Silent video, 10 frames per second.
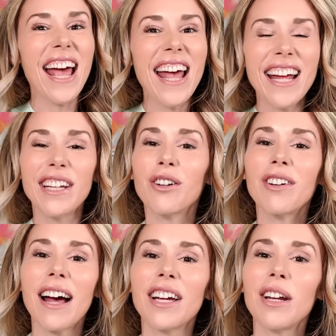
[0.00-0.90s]
then you're
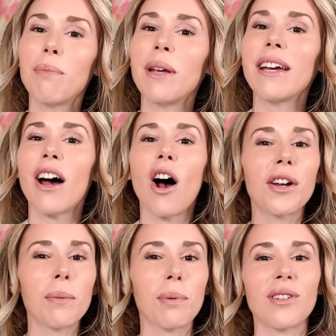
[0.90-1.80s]
not gonna be at
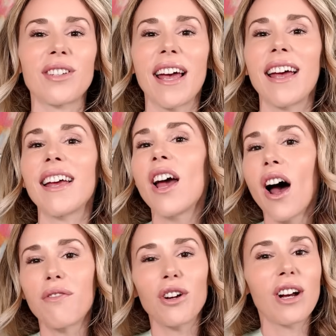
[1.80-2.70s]
100%
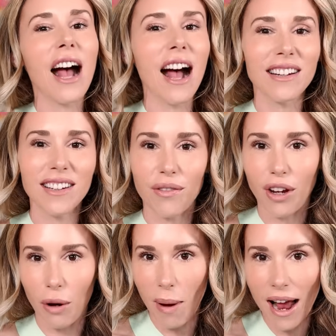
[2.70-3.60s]
of your
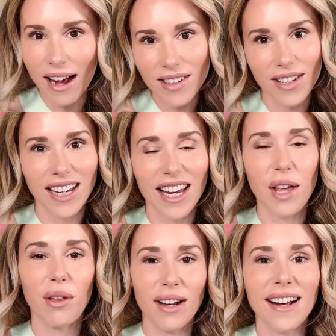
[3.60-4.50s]
cognitive capacity
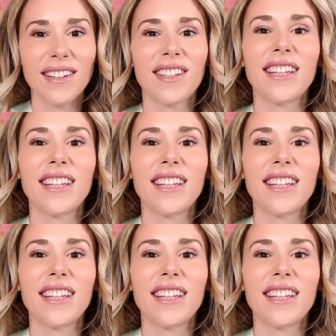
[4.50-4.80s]
the next